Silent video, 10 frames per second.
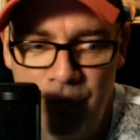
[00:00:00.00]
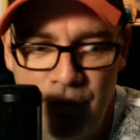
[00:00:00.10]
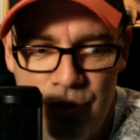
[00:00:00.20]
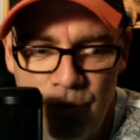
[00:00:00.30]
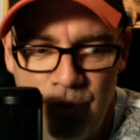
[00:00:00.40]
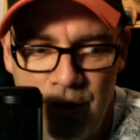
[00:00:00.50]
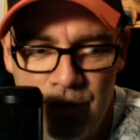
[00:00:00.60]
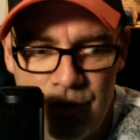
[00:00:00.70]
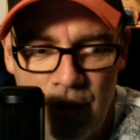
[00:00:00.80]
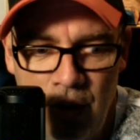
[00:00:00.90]
too,
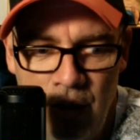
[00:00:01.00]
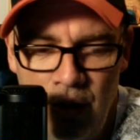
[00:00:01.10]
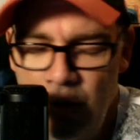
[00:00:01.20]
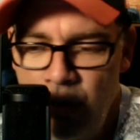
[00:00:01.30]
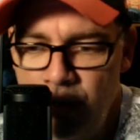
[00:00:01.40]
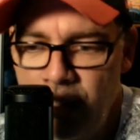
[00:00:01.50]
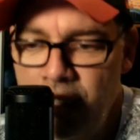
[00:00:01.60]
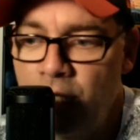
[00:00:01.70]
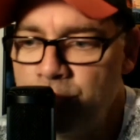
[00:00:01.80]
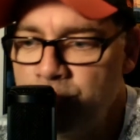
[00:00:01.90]
because uh, that
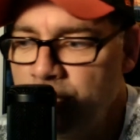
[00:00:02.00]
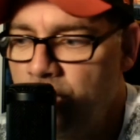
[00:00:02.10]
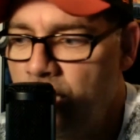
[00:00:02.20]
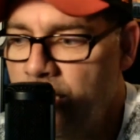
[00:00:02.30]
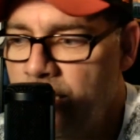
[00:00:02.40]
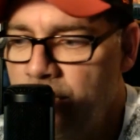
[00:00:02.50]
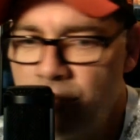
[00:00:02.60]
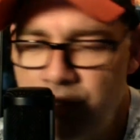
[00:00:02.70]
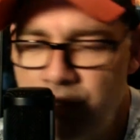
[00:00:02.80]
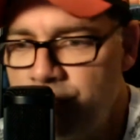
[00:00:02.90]
helps me a lot and
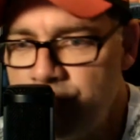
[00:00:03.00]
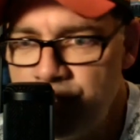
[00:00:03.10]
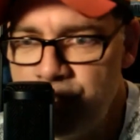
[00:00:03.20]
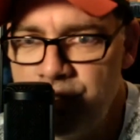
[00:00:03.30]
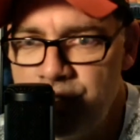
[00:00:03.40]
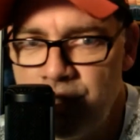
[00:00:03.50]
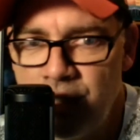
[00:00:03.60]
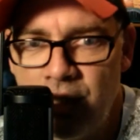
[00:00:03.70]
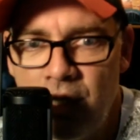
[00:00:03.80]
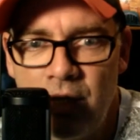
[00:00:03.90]
it'll give us a chance to
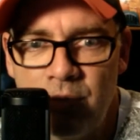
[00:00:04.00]
get caught up.